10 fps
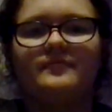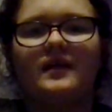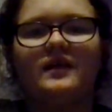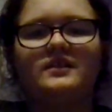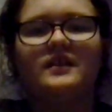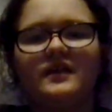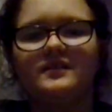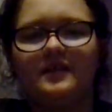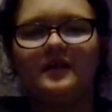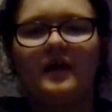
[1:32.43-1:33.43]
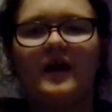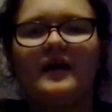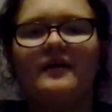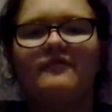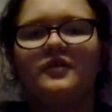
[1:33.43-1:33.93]
as you guys know,
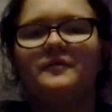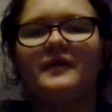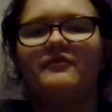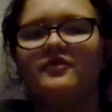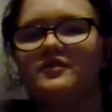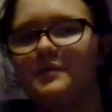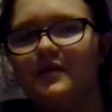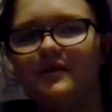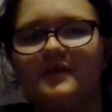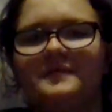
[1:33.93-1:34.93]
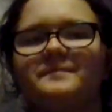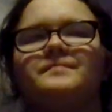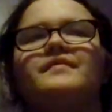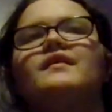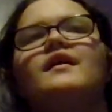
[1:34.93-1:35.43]
I wrote my first book.
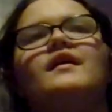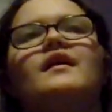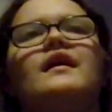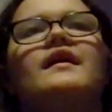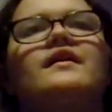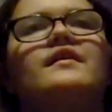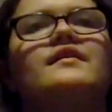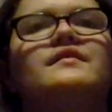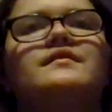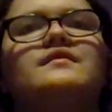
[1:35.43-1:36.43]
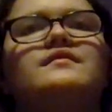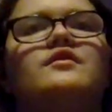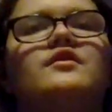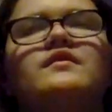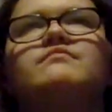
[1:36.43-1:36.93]
I've
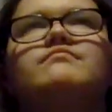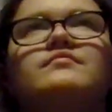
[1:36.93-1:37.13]
been